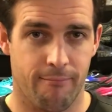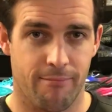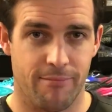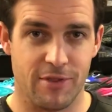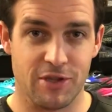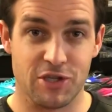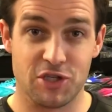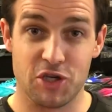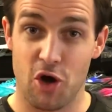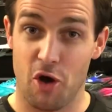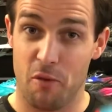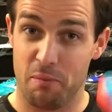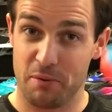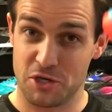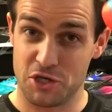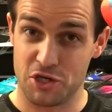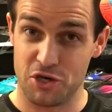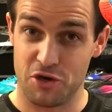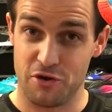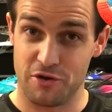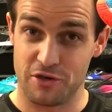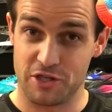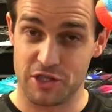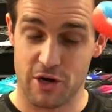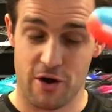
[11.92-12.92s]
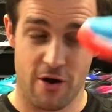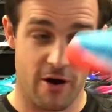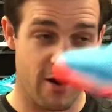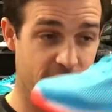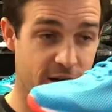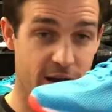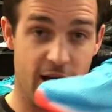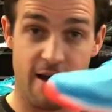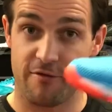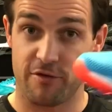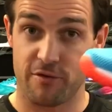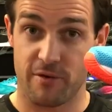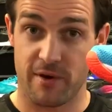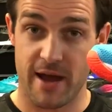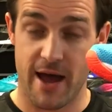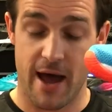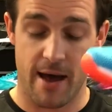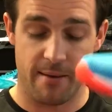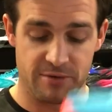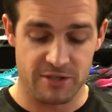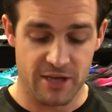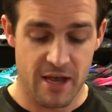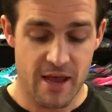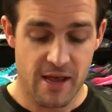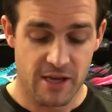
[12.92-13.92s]
the gel Pursuit. Sorry, I don't have three
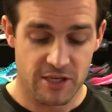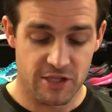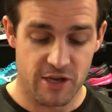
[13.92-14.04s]
arms.